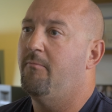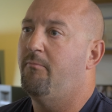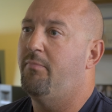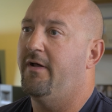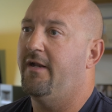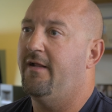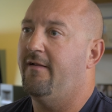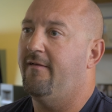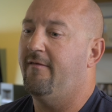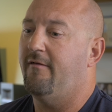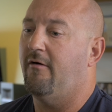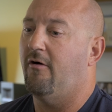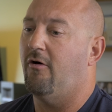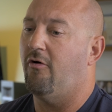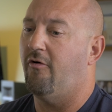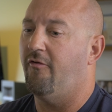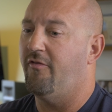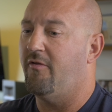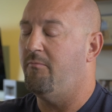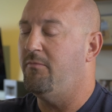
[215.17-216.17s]
But
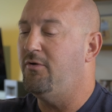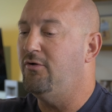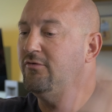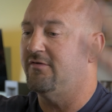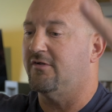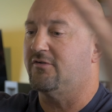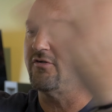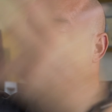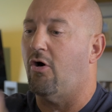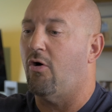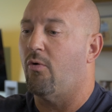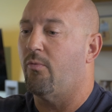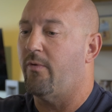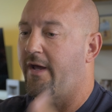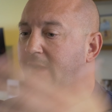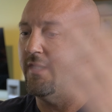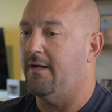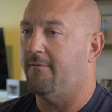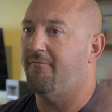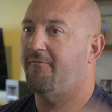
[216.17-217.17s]
all the music's all
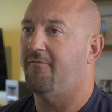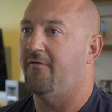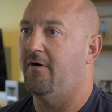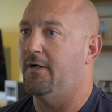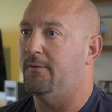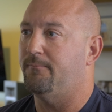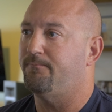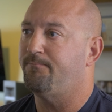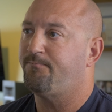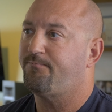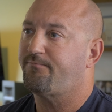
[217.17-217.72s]
right up front.